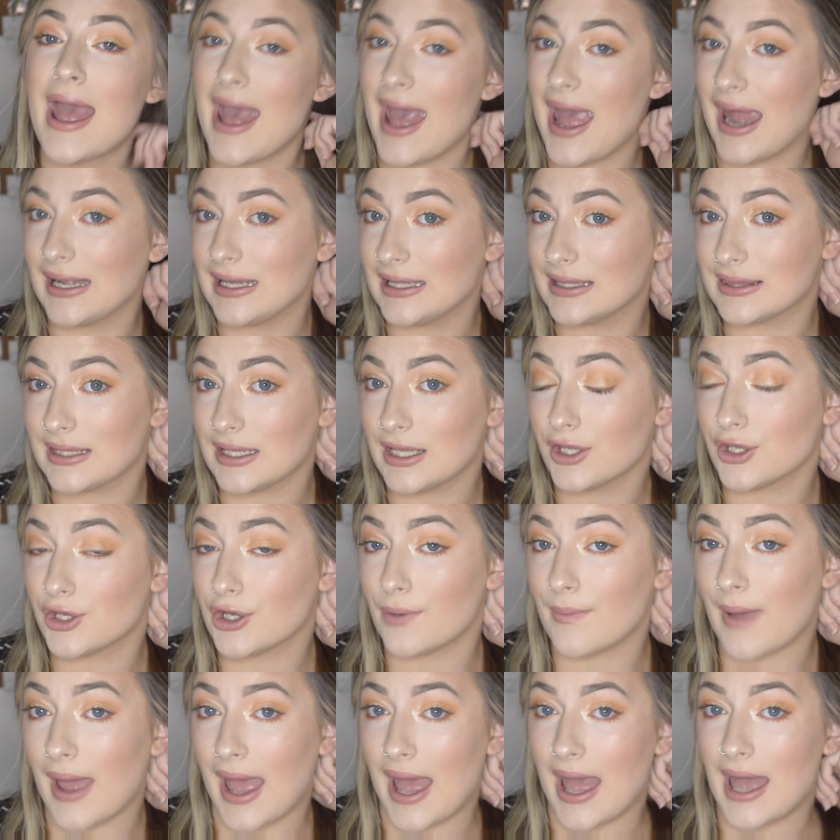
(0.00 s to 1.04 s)
anything,
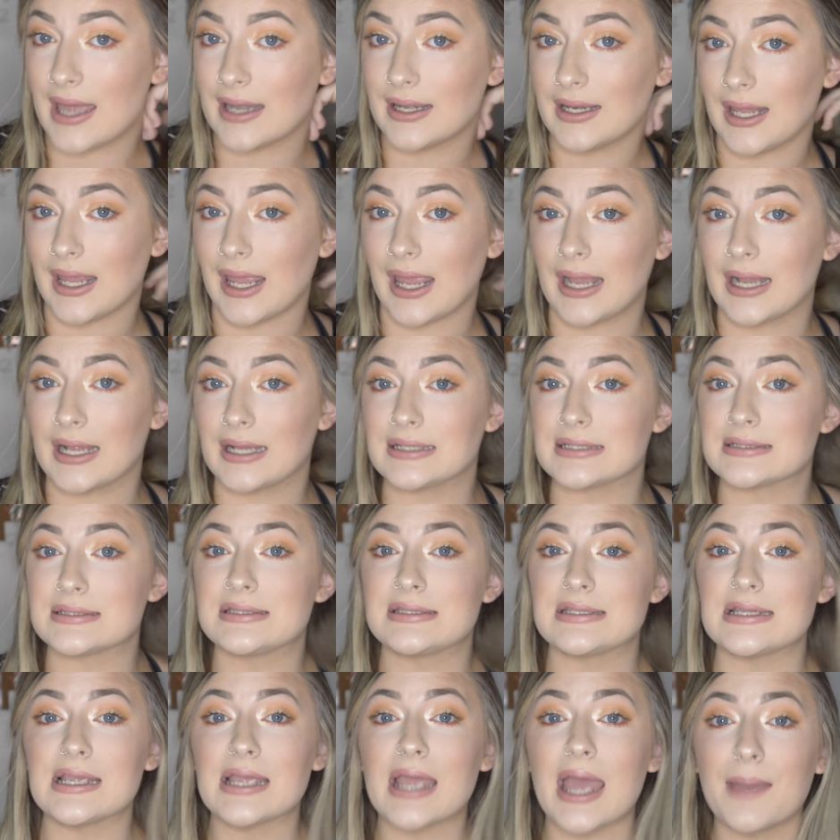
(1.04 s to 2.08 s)
go ahead and
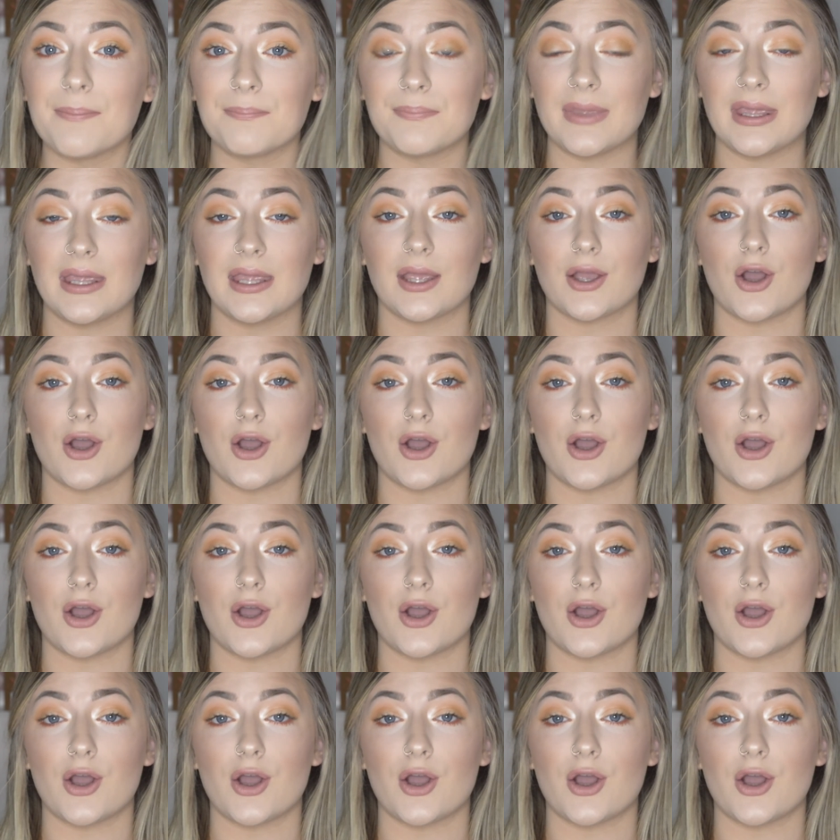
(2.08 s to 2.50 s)
DM me,